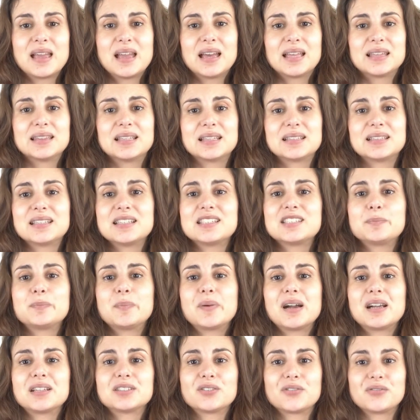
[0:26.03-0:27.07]
that is
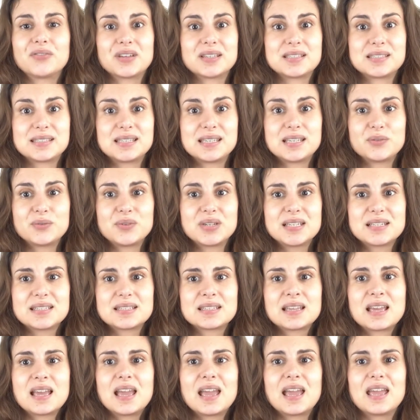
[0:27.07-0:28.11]
part of a series
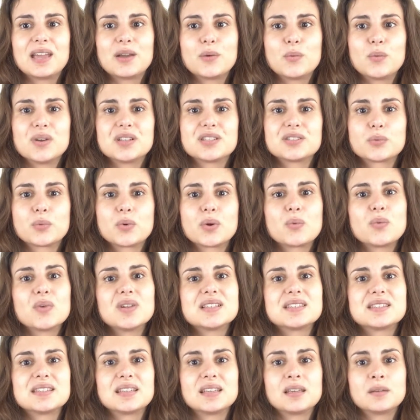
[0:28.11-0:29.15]
in which we will
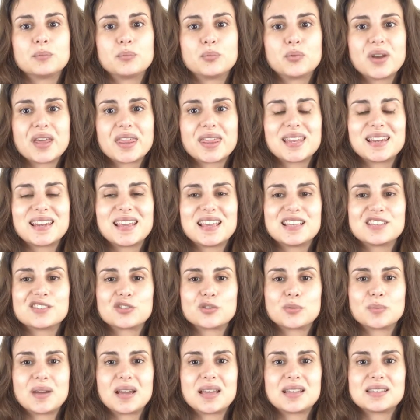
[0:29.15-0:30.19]
see breathing
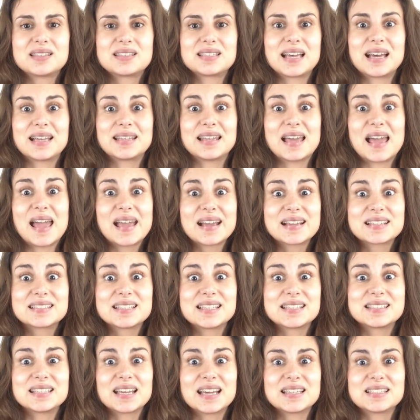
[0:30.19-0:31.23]
instruments and
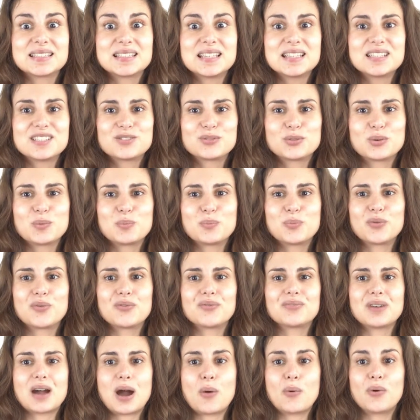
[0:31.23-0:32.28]
exercises to
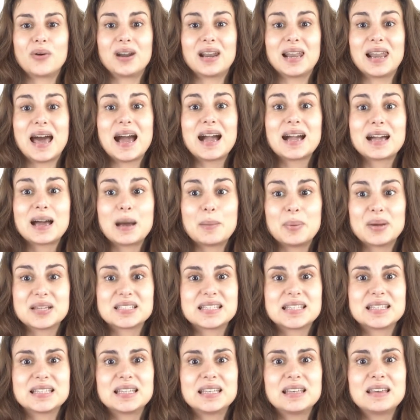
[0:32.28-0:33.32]
improve our lung
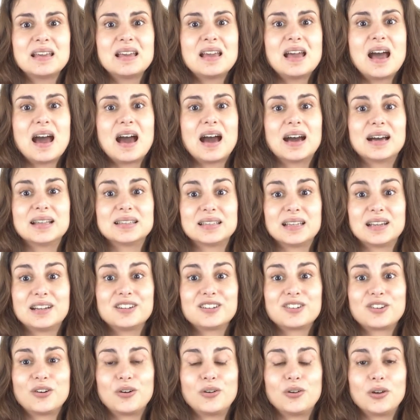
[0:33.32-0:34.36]
capacity and air
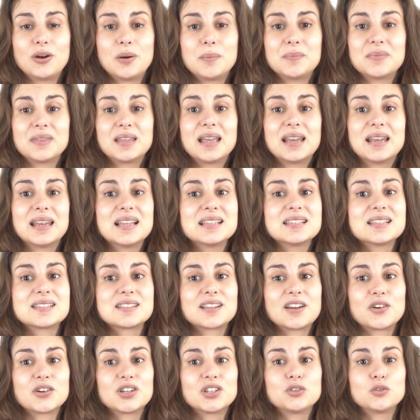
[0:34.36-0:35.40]
column
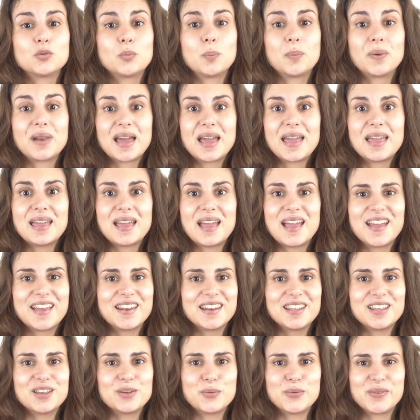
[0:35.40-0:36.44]
necessary to play
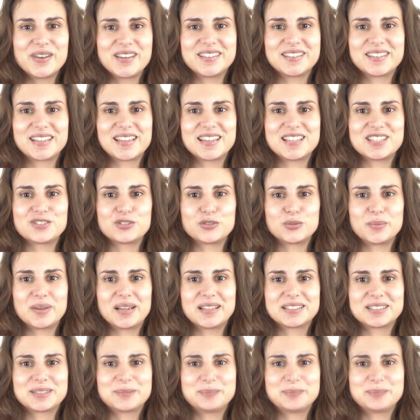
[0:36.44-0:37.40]
any wind instrument.